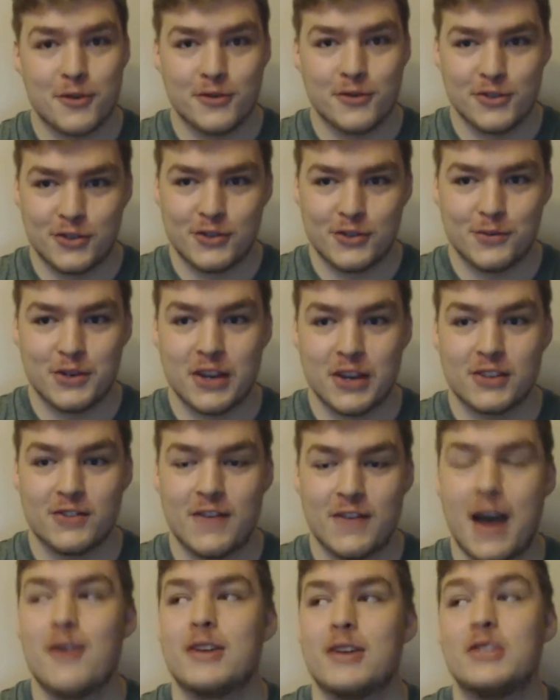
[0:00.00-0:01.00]
we're on the
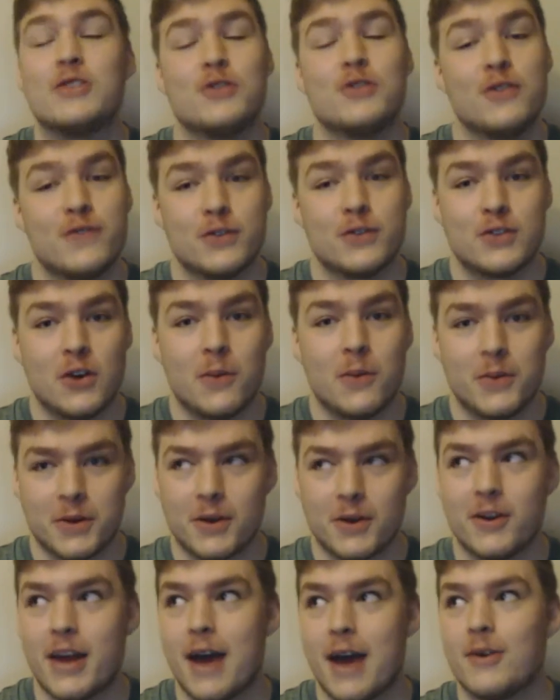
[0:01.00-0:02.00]
subject of Outlast, another
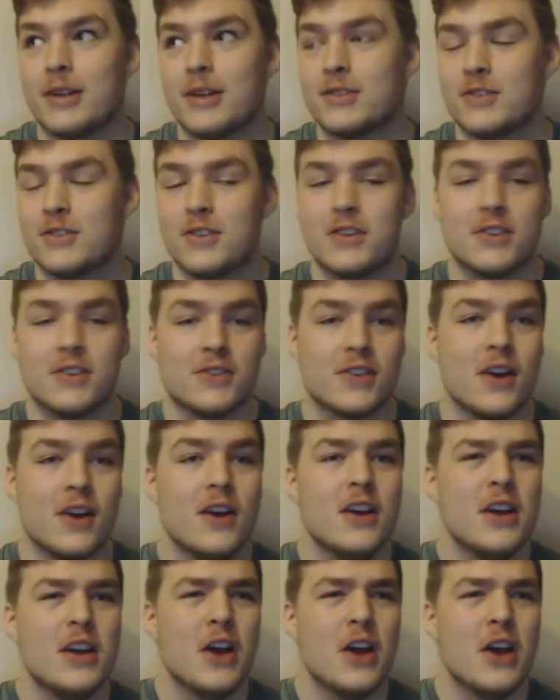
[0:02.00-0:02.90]
topic on Outlast is